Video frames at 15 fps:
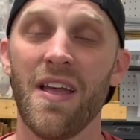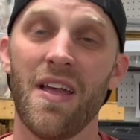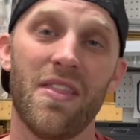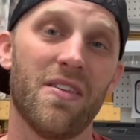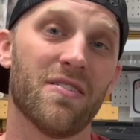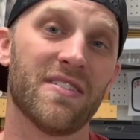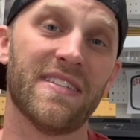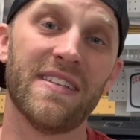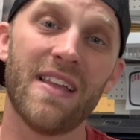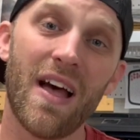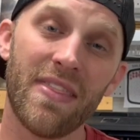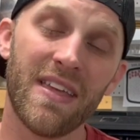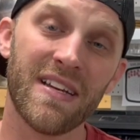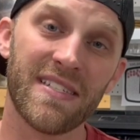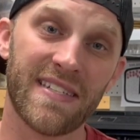there's
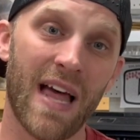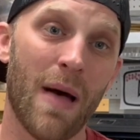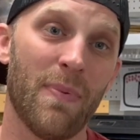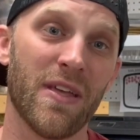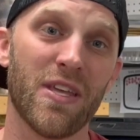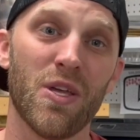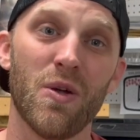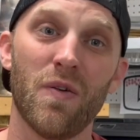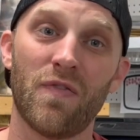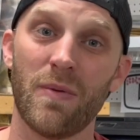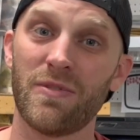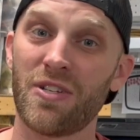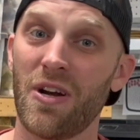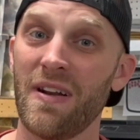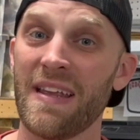nothing stopping you from
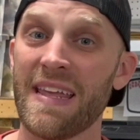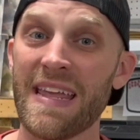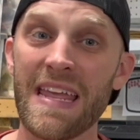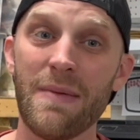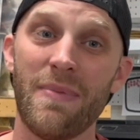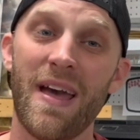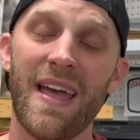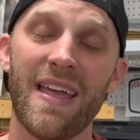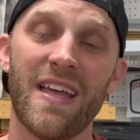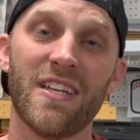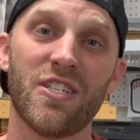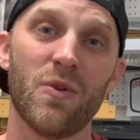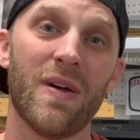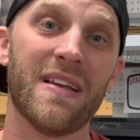turning eBay into a